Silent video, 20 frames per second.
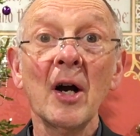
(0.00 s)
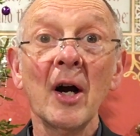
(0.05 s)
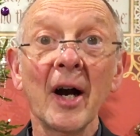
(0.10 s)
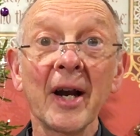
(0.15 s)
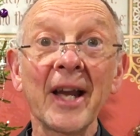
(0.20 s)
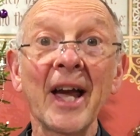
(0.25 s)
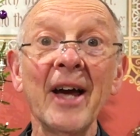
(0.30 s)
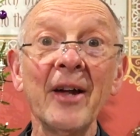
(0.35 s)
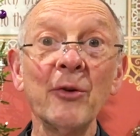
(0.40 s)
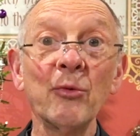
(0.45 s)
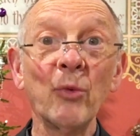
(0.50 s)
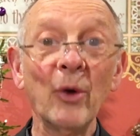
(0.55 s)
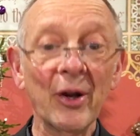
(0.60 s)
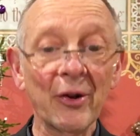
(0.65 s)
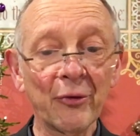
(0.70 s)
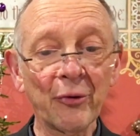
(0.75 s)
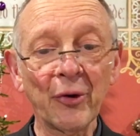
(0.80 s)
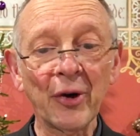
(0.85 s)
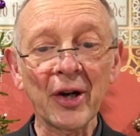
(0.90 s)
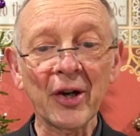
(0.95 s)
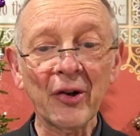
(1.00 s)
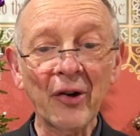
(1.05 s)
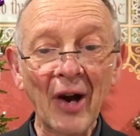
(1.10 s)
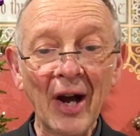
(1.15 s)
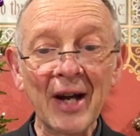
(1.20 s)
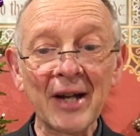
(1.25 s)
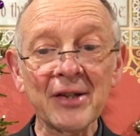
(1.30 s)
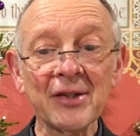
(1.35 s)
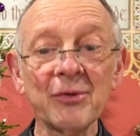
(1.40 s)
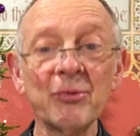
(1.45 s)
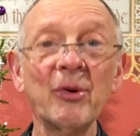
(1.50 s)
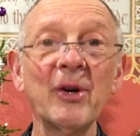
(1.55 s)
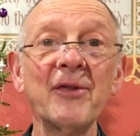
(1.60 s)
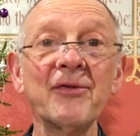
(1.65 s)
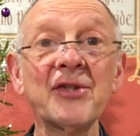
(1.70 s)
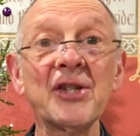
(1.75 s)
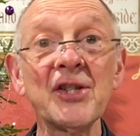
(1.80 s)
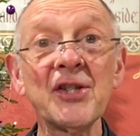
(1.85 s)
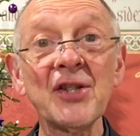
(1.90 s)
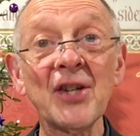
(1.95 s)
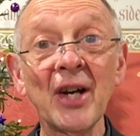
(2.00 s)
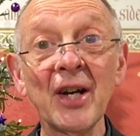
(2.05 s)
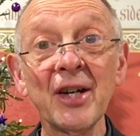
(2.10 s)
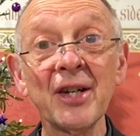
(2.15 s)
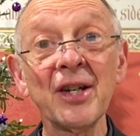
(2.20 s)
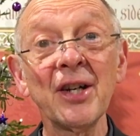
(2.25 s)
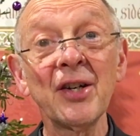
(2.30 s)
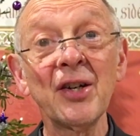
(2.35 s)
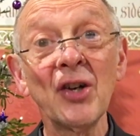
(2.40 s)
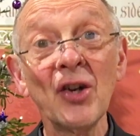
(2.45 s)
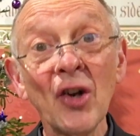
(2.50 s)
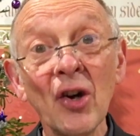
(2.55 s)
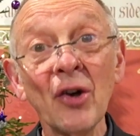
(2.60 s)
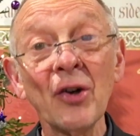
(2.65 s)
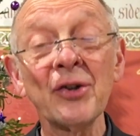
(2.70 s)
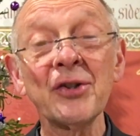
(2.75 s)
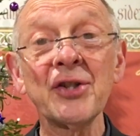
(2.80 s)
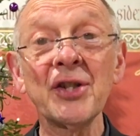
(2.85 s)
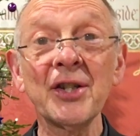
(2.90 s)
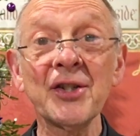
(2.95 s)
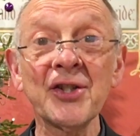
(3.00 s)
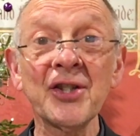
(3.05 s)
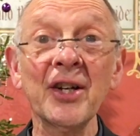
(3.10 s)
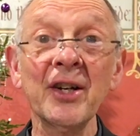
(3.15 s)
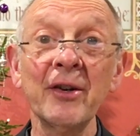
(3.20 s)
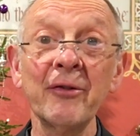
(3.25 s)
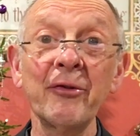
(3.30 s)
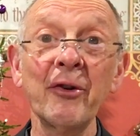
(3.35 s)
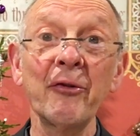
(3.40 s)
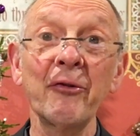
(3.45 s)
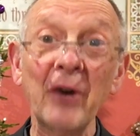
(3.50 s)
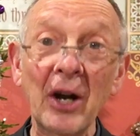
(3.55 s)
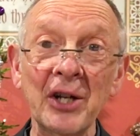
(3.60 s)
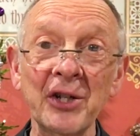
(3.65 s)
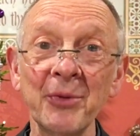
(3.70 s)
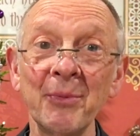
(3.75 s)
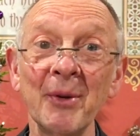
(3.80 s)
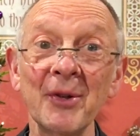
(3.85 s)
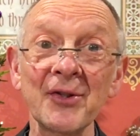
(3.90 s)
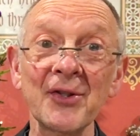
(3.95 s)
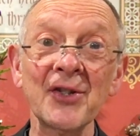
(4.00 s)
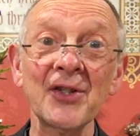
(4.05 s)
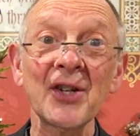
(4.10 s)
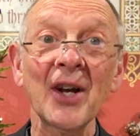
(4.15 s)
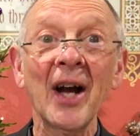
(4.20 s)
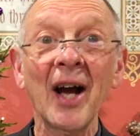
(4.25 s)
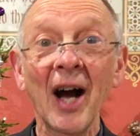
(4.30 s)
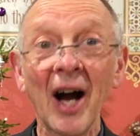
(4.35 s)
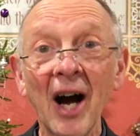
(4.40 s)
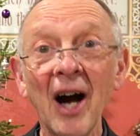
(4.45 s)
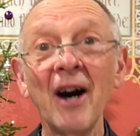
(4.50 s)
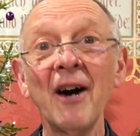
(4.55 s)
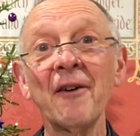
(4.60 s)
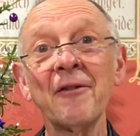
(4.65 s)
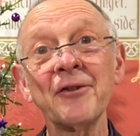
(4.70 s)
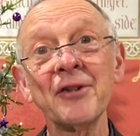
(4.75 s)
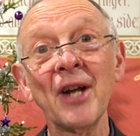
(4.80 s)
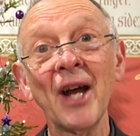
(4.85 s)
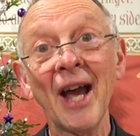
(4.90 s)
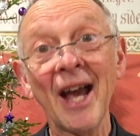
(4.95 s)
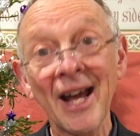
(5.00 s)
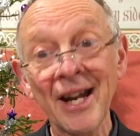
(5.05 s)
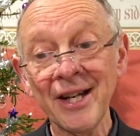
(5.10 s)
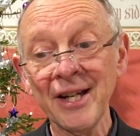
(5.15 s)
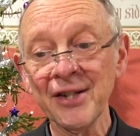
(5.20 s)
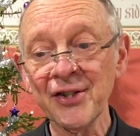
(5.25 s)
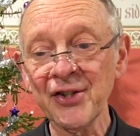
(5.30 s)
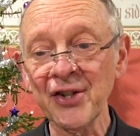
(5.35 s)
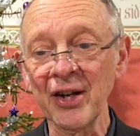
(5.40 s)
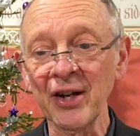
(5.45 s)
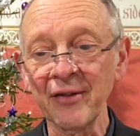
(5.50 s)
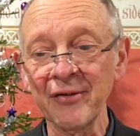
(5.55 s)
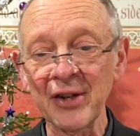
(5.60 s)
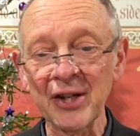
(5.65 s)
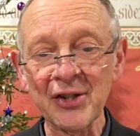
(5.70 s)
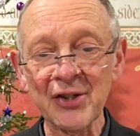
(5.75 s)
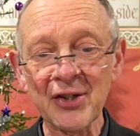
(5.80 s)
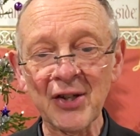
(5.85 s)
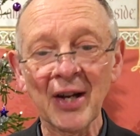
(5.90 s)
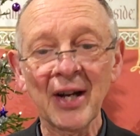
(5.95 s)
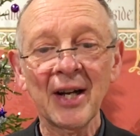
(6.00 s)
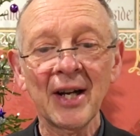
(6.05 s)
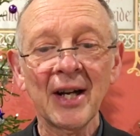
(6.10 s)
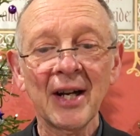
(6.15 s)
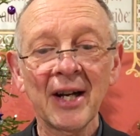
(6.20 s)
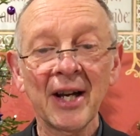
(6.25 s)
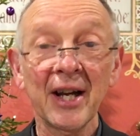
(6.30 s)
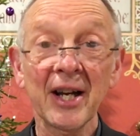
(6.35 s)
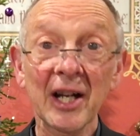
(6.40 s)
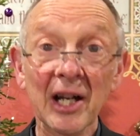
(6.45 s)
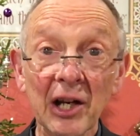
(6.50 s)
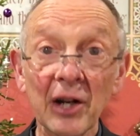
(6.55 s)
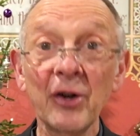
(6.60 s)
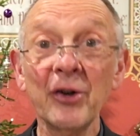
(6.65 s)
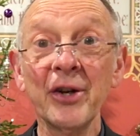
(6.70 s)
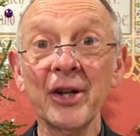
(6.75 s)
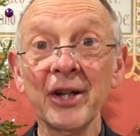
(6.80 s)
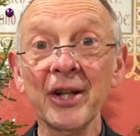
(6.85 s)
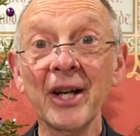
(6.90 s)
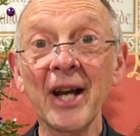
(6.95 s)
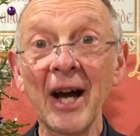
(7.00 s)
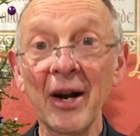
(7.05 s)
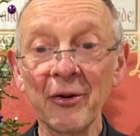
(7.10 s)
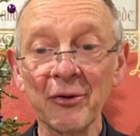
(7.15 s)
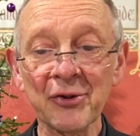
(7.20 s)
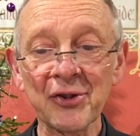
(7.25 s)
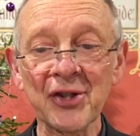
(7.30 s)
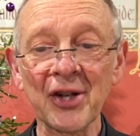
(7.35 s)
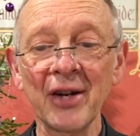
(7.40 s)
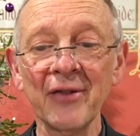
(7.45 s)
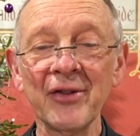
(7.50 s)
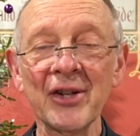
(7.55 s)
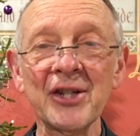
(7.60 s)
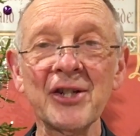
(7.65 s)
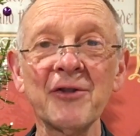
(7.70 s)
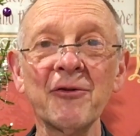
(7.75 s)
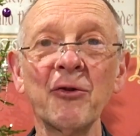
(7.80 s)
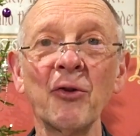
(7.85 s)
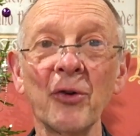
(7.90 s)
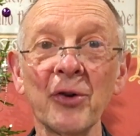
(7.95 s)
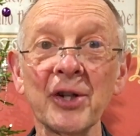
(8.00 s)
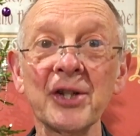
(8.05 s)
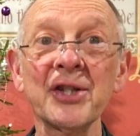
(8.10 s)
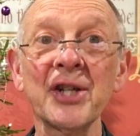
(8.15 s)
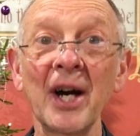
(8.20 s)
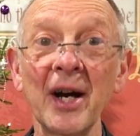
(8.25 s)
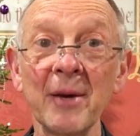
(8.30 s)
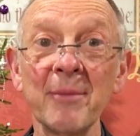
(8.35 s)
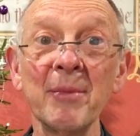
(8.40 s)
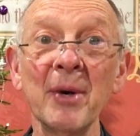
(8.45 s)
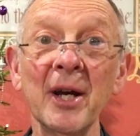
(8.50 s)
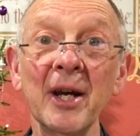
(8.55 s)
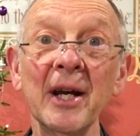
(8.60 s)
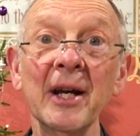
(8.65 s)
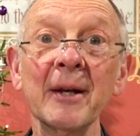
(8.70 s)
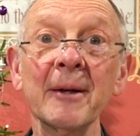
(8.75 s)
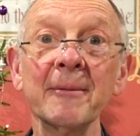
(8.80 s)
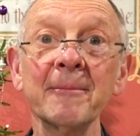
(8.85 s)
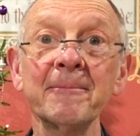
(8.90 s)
Again, with regret, we've decided not to serve refreshments after any service, including the carol service, for the time being.